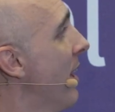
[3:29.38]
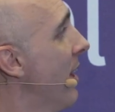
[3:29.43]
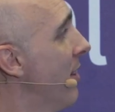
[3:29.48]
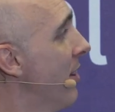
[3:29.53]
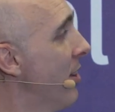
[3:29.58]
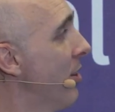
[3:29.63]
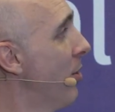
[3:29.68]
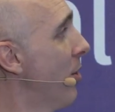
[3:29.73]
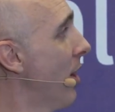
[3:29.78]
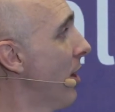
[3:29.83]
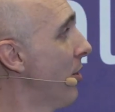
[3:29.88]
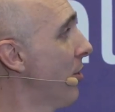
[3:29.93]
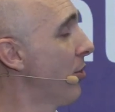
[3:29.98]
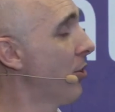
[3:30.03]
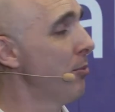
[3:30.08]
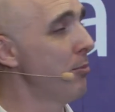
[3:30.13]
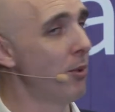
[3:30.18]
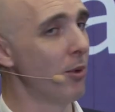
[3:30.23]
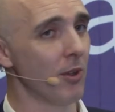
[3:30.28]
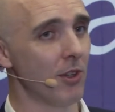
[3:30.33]
and then at
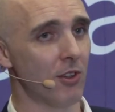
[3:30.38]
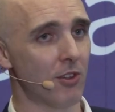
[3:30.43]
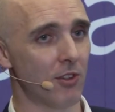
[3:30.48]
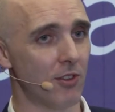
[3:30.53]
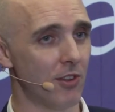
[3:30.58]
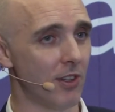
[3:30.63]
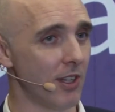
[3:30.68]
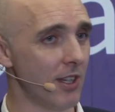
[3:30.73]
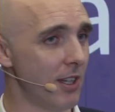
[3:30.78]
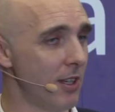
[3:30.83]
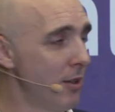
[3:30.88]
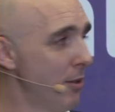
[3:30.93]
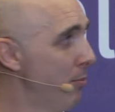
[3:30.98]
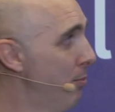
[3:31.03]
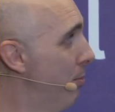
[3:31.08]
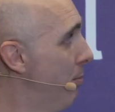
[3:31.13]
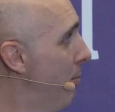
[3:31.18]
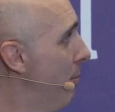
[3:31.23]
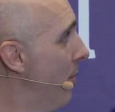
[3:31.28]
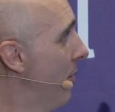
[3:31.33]
some point they
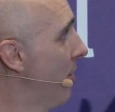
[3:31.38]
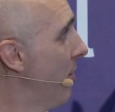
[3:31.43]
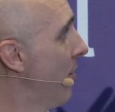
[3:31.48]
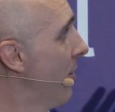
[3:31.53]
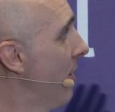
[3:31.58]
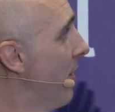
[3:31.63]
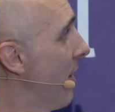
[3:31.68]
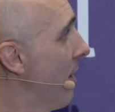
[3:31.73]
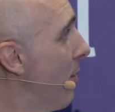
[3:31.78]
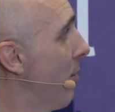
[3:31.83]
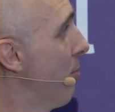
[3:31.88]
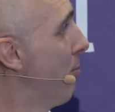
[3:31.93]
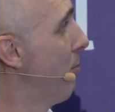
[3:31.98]
they